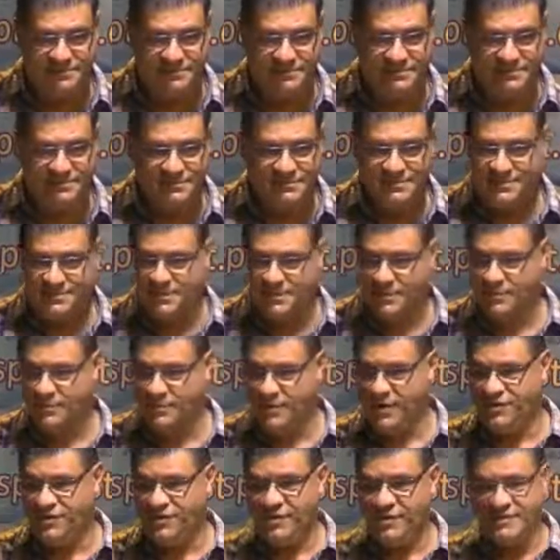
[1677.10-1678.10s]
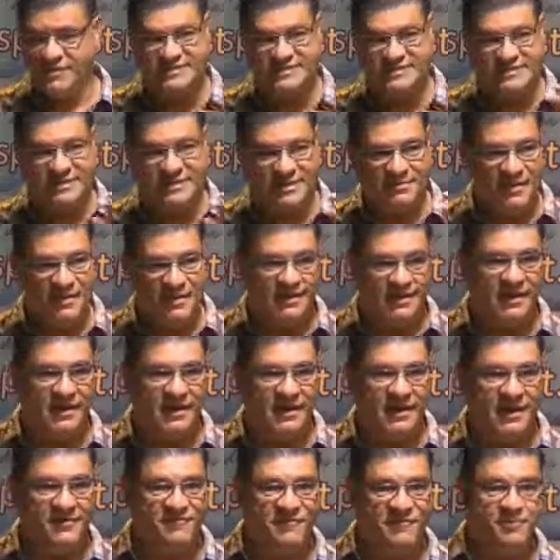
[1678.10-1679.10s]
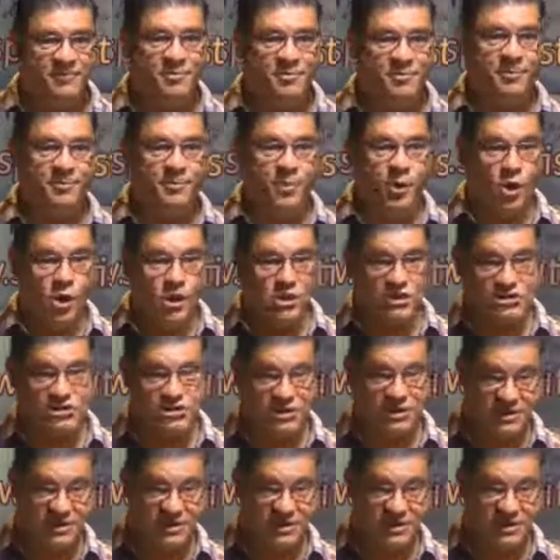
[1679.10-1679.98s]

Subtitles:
So with even the proportion,